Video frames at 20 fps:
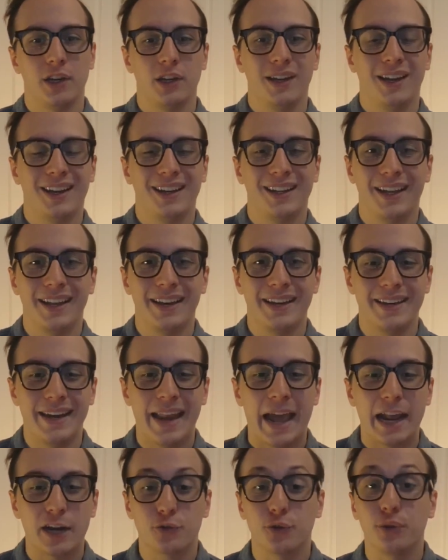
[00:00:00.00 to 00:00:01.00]
a
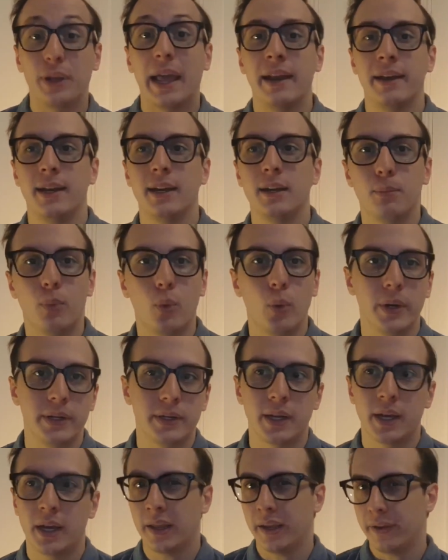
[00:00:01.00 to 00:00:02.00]
natural ending
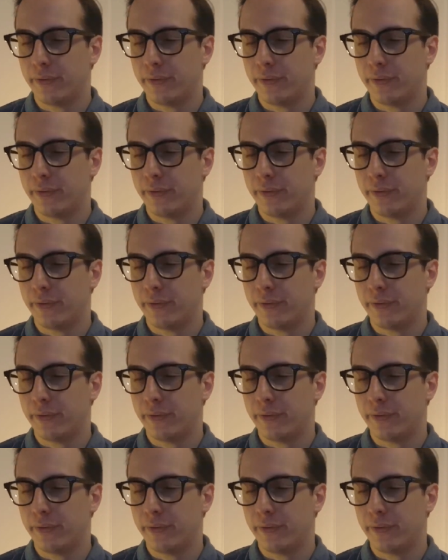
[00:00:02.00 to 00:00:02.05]
point.